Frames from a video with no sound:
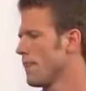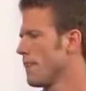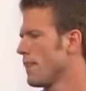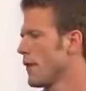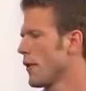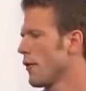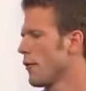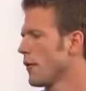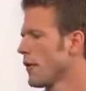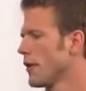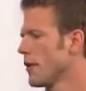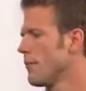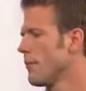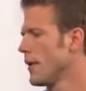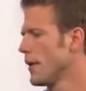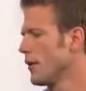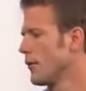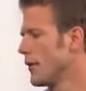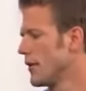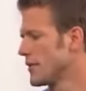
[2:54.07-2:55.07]
There are really
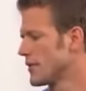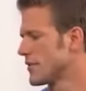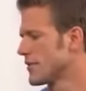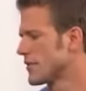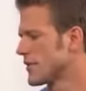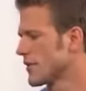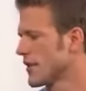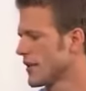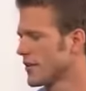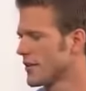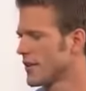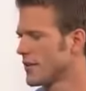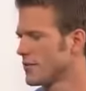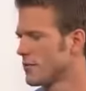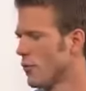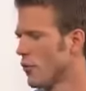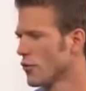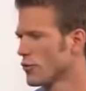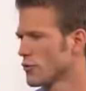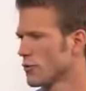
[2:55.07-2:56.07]
many reasons to get these
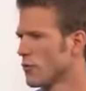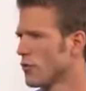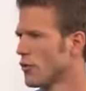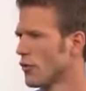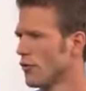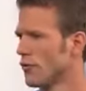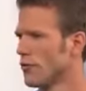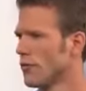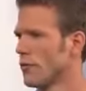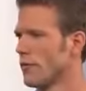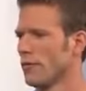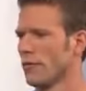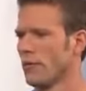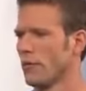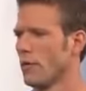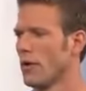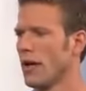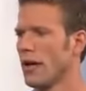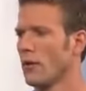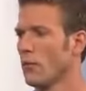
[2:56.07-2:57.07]
moles removed.
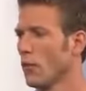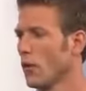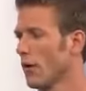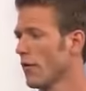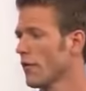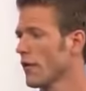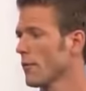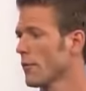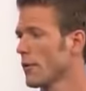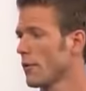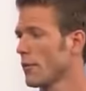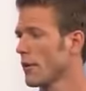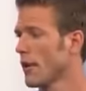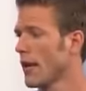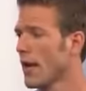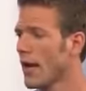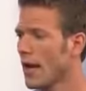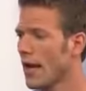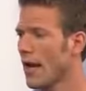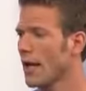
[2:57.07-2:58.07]
And one of them can be,
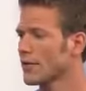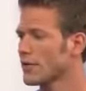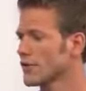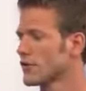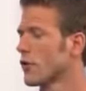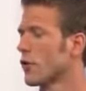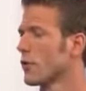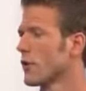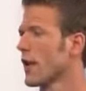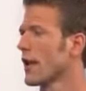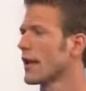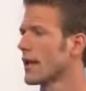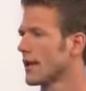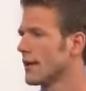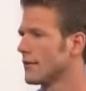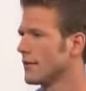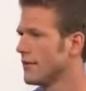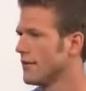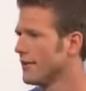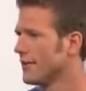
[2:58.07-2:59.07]
hey, I just don't like it.